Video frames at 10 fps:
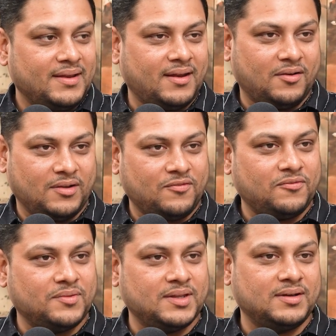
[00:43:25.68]
Now,
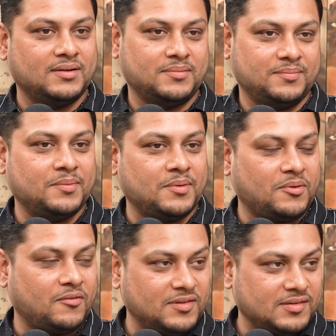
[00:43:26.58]
if the
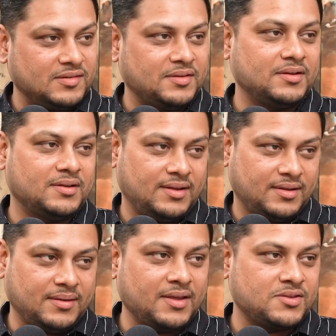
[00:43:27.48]
professors in
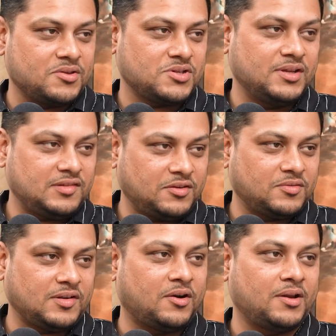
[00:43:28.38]
the education
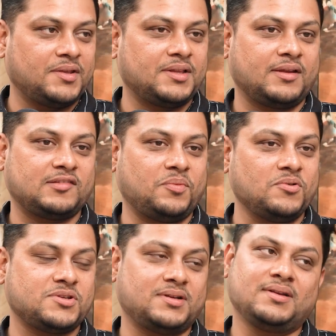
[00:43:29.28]
institutes are not having their
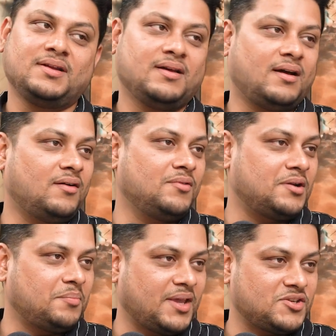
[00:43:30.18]
exposure, how will
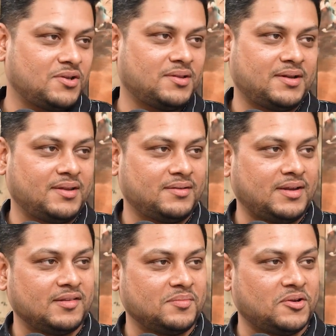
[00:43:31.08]
it make sure that
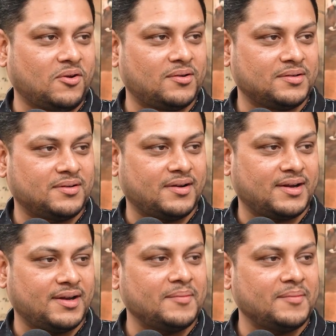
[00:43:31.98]
that has been taught directly?